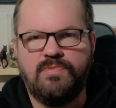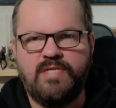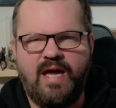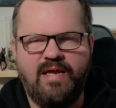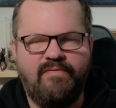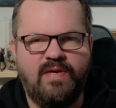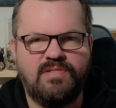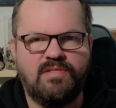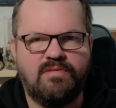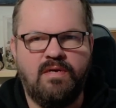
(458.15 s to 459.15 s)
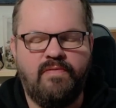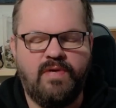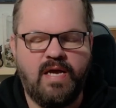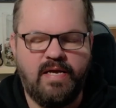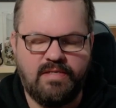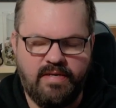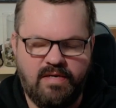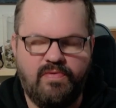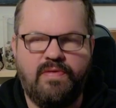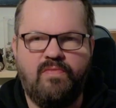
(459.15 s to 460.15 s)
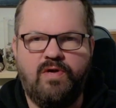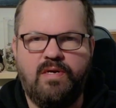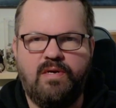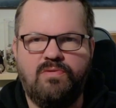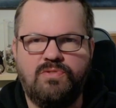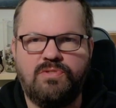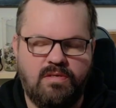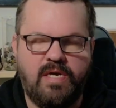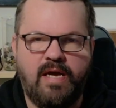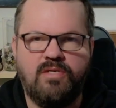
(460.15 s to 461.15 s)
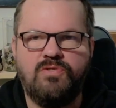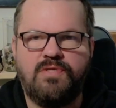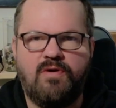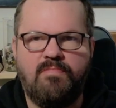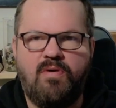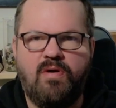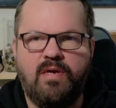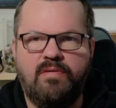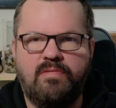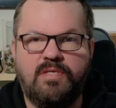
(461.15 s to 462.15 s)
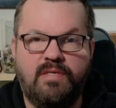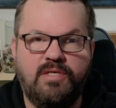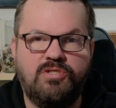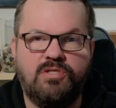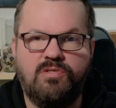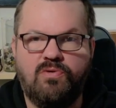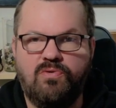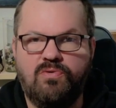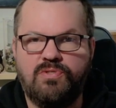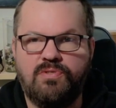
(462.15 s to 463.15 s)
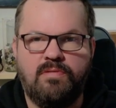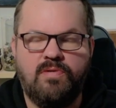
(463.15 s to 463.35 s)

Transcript: So how do you fix it? If you can't delete it within Windows, you can't use third-party deletion tools,